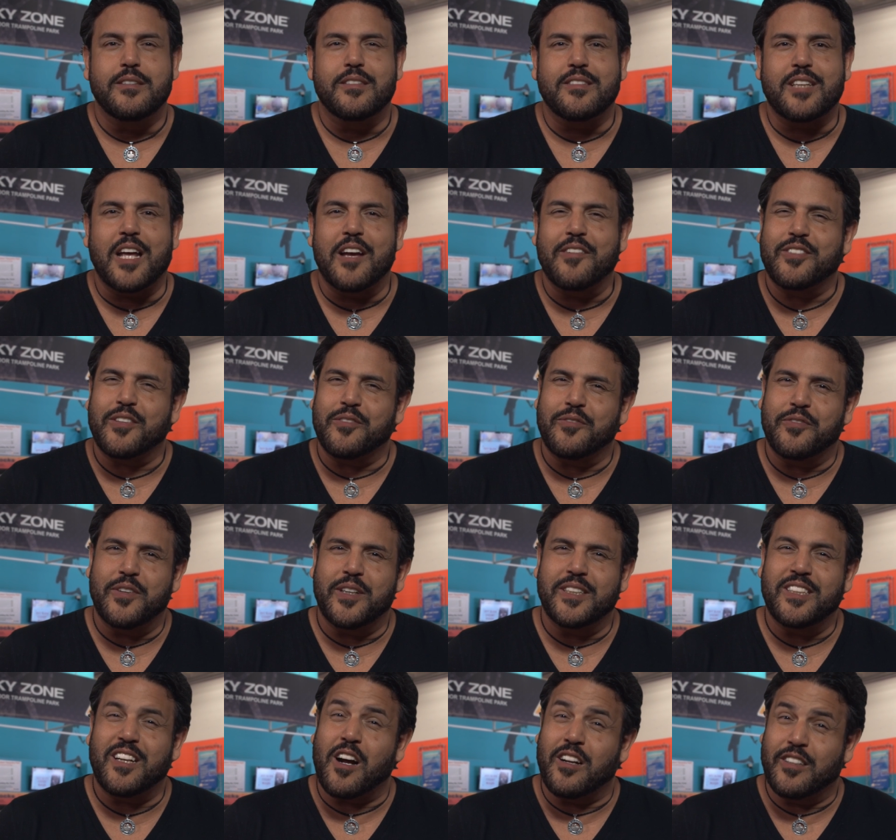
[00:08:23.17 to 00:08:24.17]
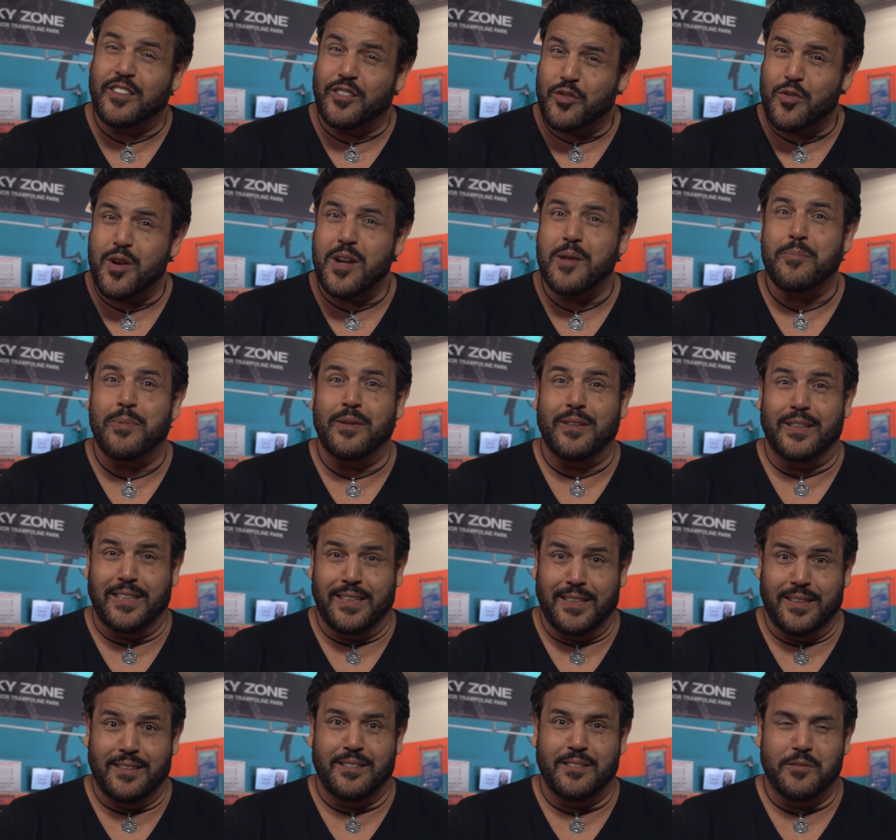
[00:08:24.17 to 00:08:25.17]
just have some fun on a
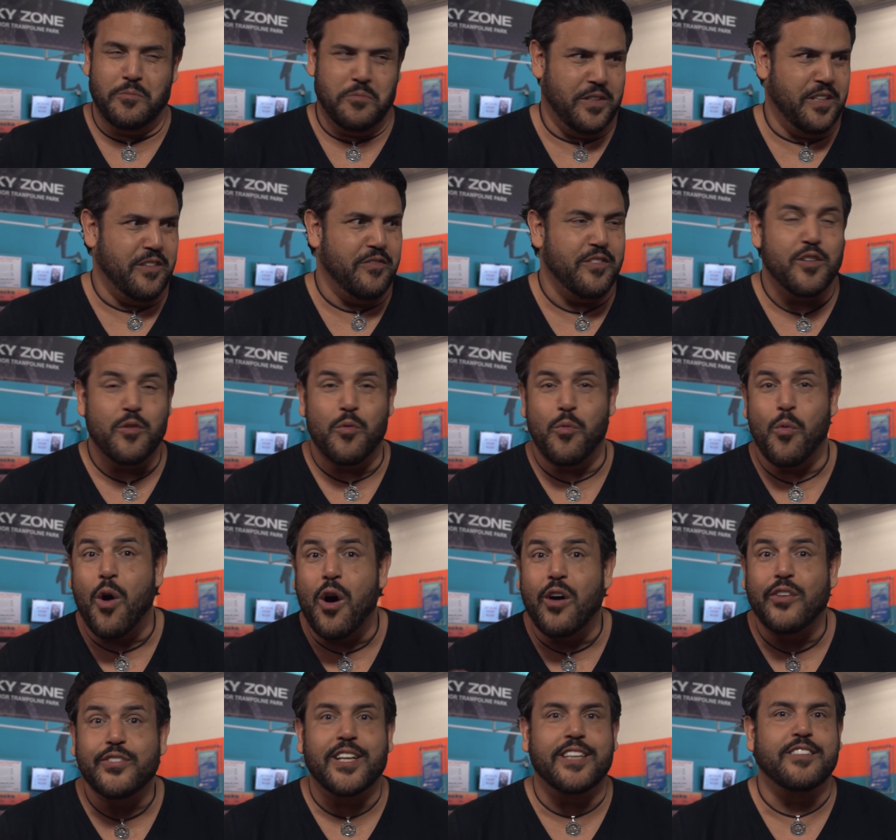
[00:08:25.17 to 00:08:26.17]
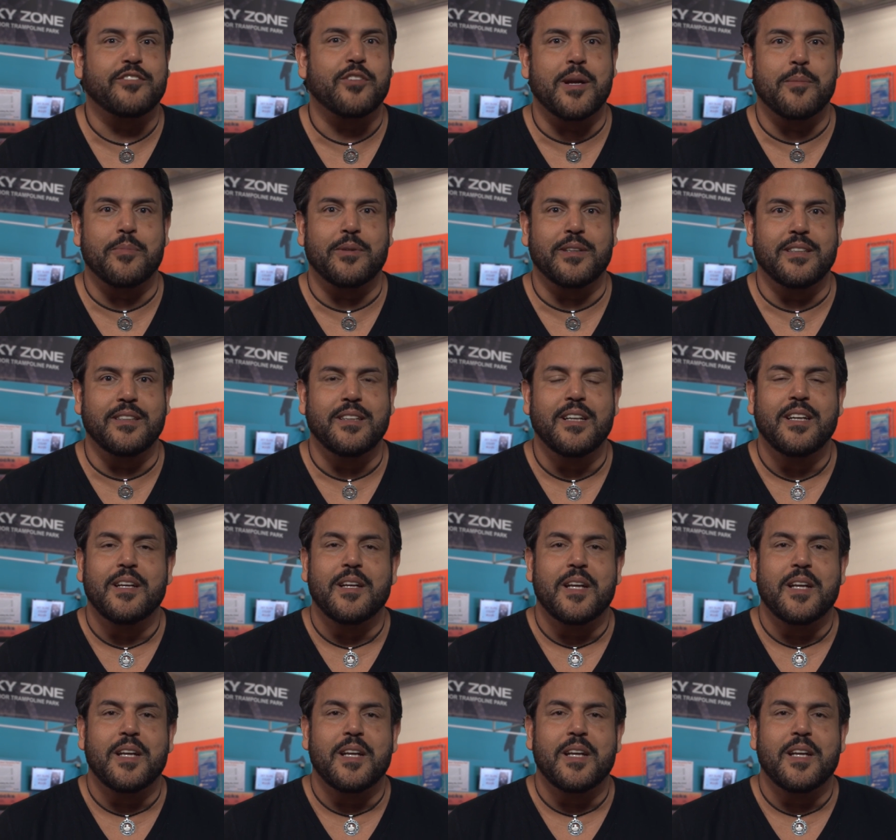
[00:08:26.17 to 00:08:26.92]
trampoline. Even the walls had trampoline.